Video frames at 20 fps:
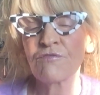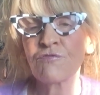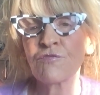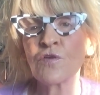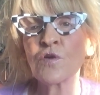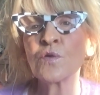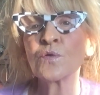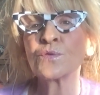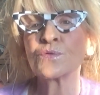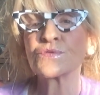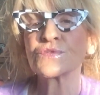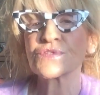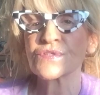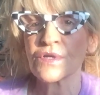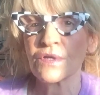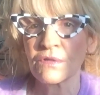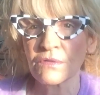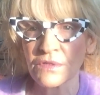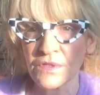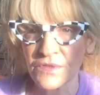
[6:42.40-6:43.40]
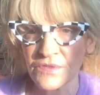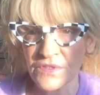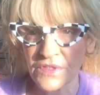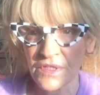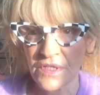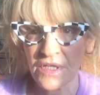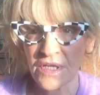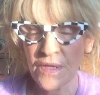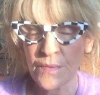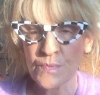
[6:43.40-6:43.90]
foods all the
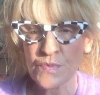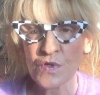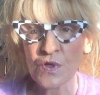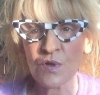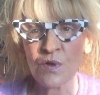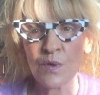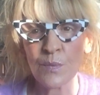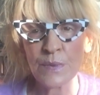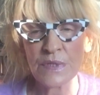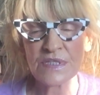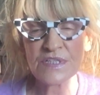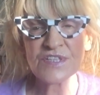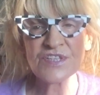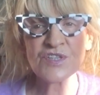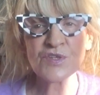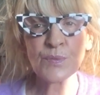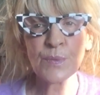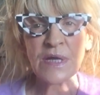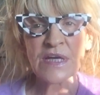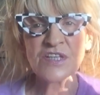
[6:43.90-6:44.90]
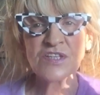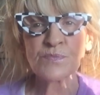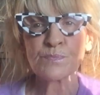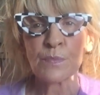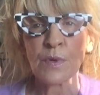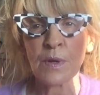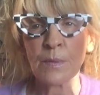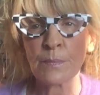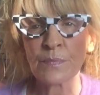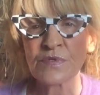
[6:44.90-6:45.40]
times, or when stress
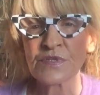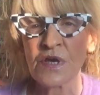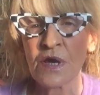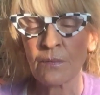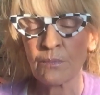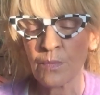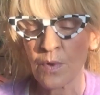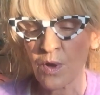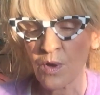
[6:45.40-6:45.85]
pops up,